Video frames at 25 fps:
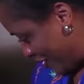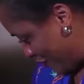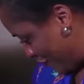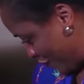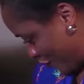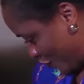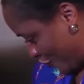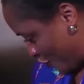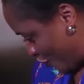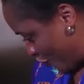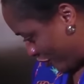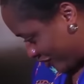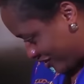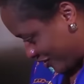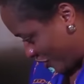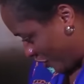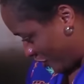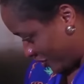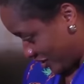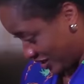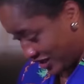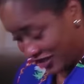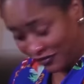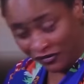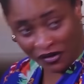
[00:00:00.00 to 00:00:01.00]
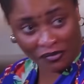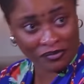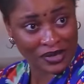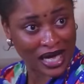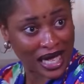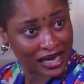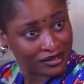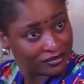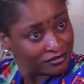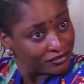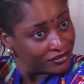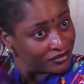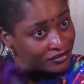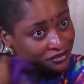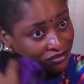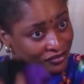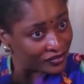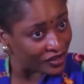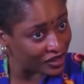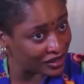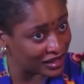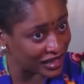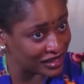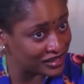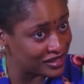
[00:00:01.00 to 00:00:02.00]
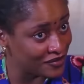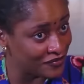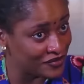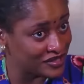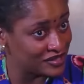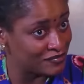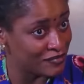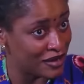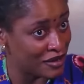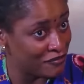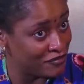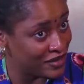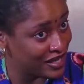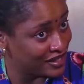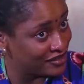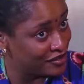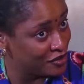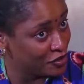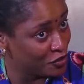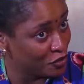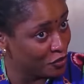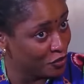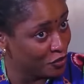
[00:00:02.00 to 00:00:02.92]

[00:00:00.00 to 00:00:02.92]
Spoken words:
believe you got all this for me, and not as if it's my bed